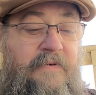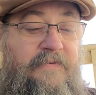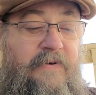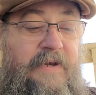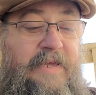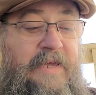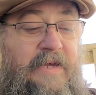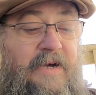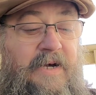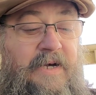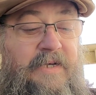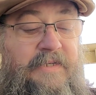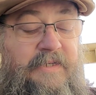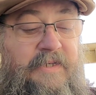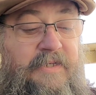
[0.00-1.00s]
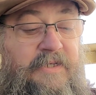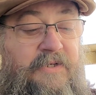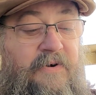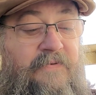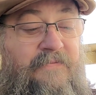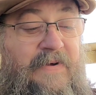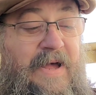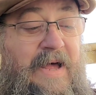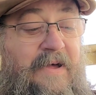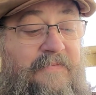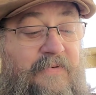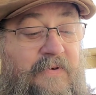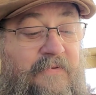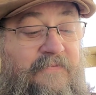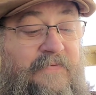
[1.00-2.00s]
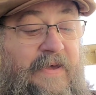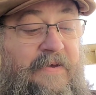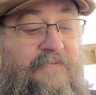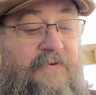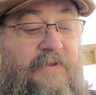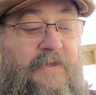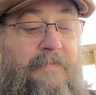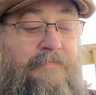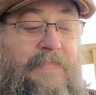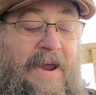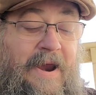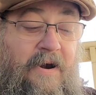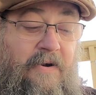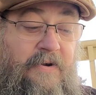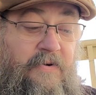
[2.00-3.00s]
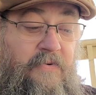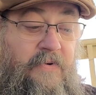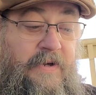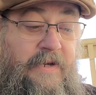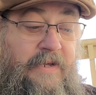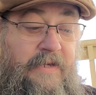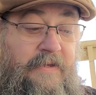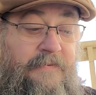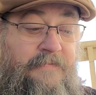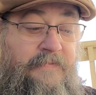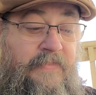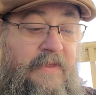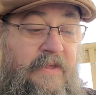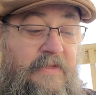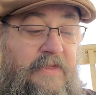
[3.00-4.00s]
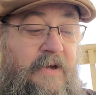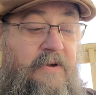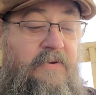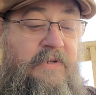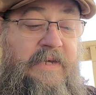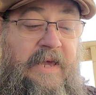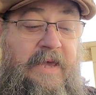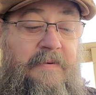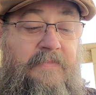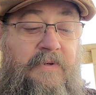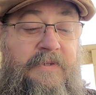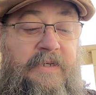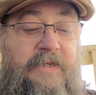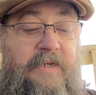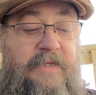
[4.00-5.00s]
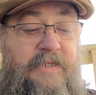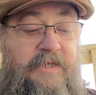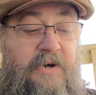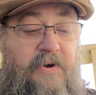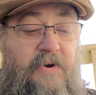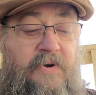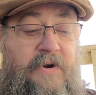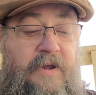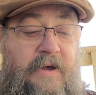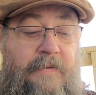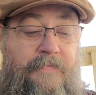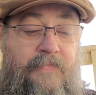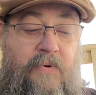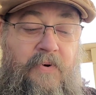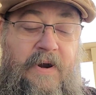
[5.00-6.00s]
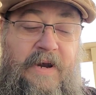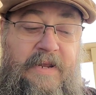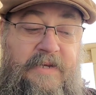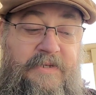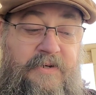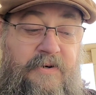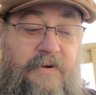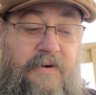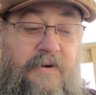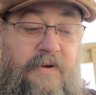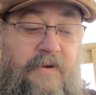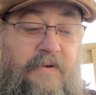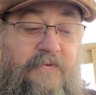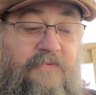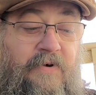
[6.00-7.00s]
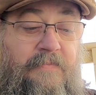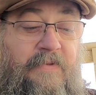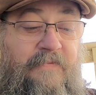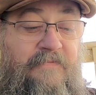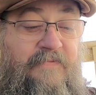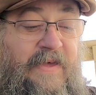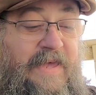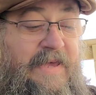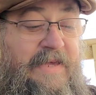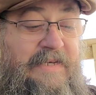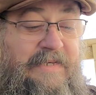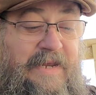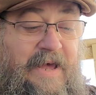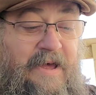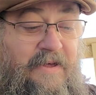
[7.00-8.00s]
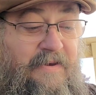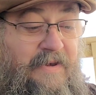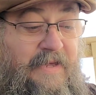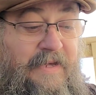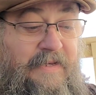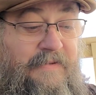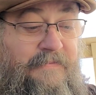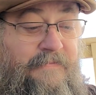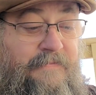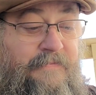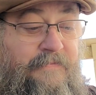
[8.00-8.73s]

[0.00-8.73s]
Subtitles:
For eons, survival favored the paranoid, those able to discern a predator from the vaguest outline.